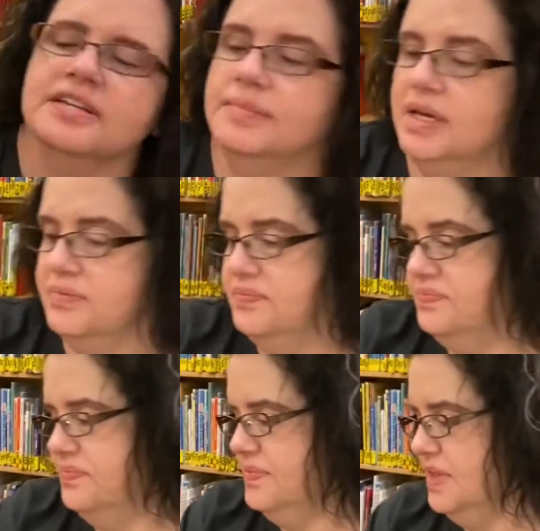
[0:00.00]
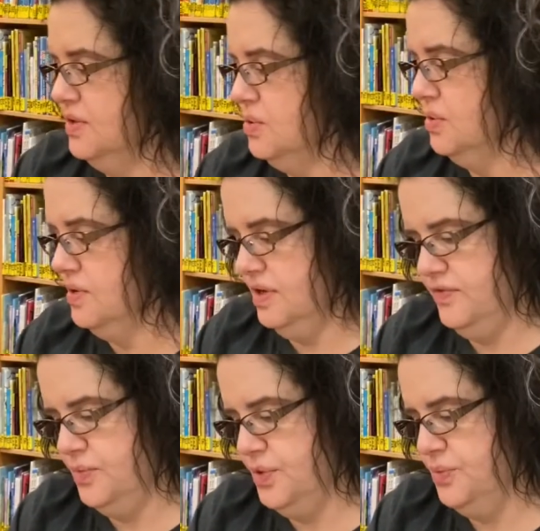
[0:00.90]
about in the corner of
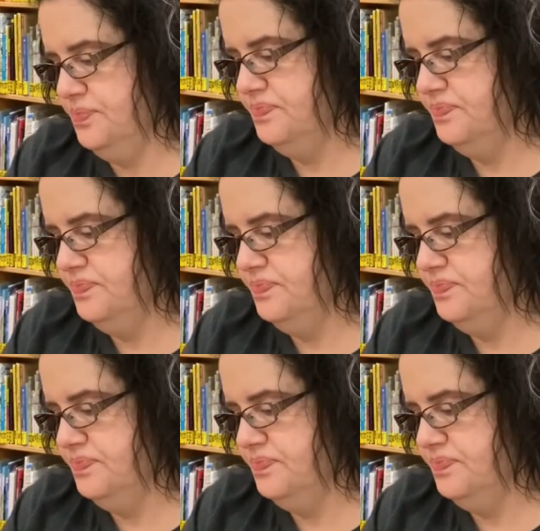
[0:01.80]
the room.